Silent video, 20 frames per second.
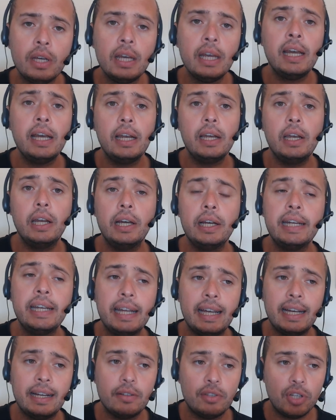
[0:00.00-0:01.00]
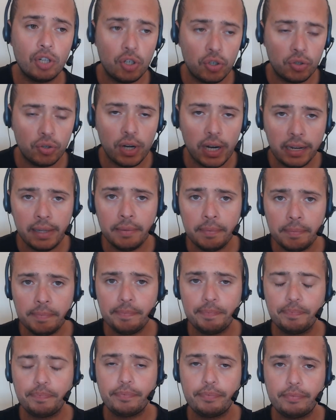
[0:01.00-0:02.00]
learning how to train
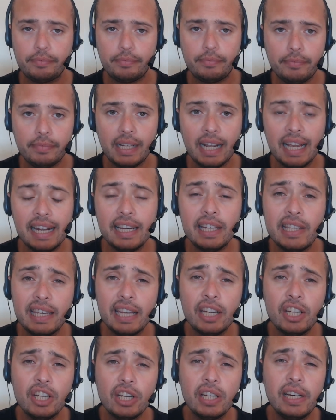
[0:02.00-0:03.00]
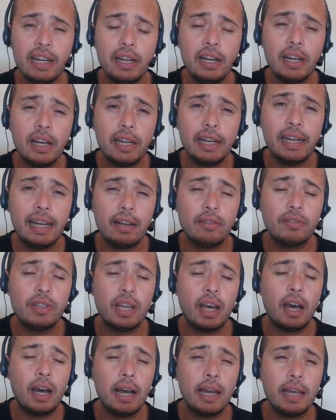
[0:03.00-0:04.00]
and essentially learning how to
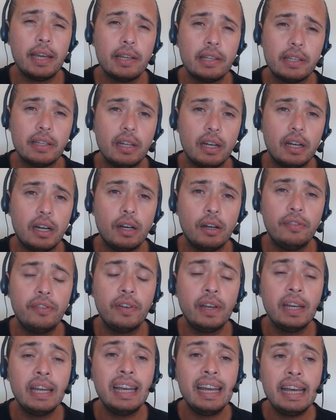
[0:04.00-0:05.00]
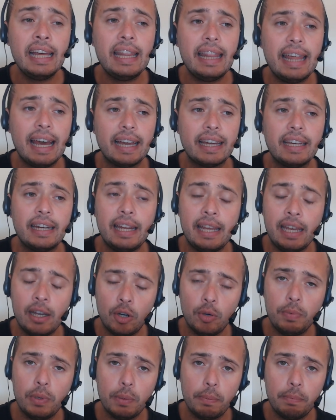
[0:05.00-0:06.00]
hire staff that can
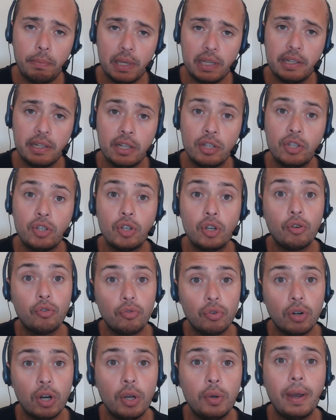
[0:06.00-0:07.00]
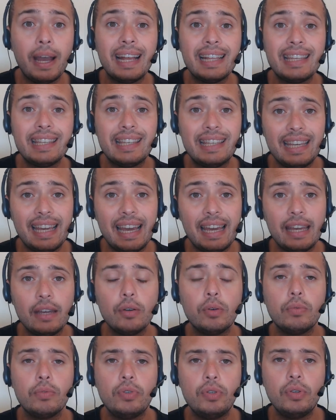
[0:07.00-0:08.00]
help your business to grow and scale
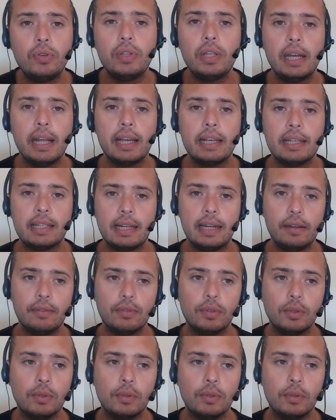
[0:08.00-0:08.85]
to the next level.